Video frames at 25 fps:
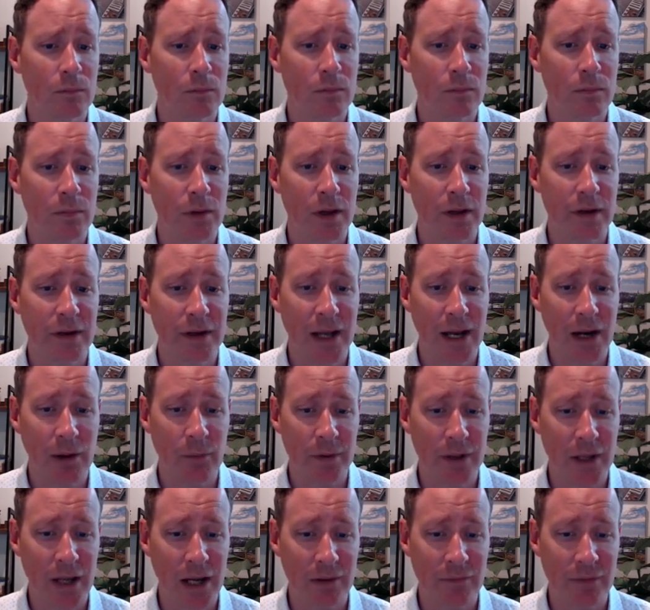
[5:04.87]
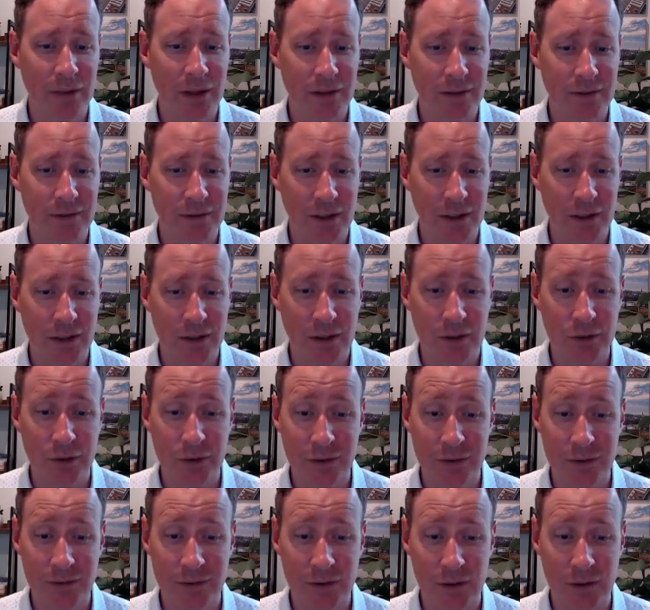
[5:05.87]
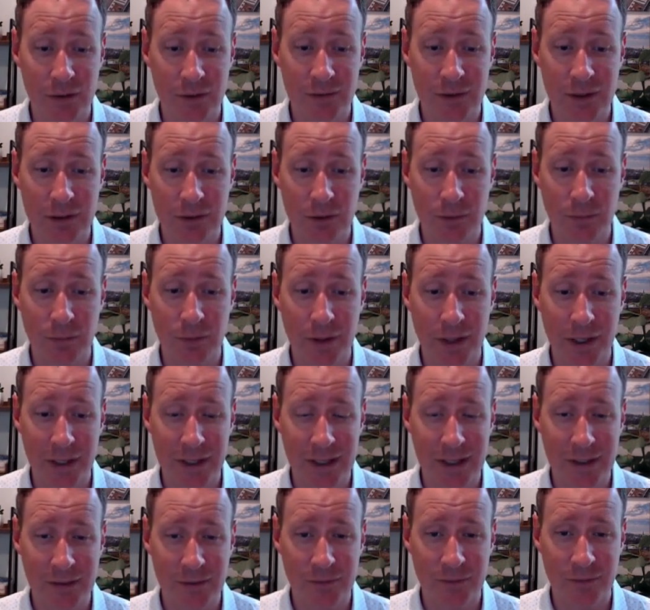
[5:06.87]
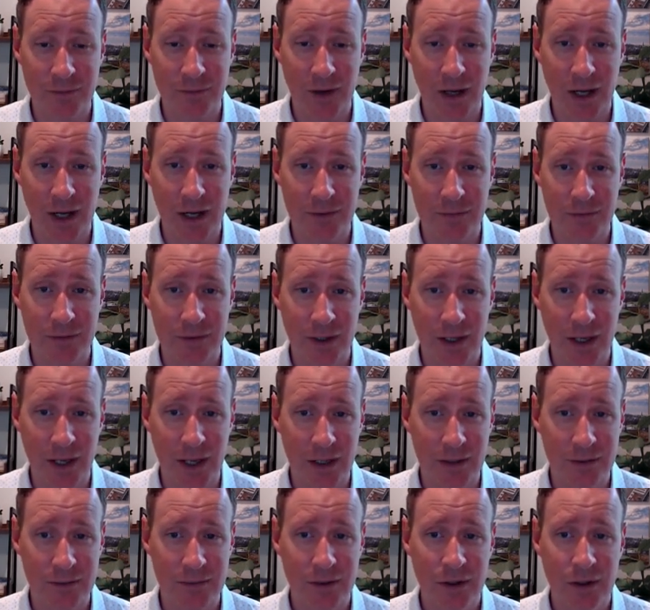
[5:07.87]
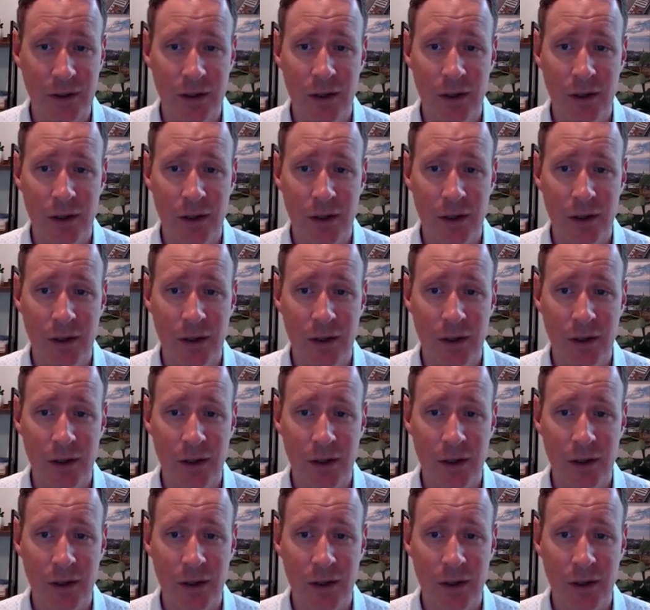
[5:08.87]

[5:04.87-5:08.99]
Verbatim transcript: And now we have that set in here. You can see our seller plan has five tasks.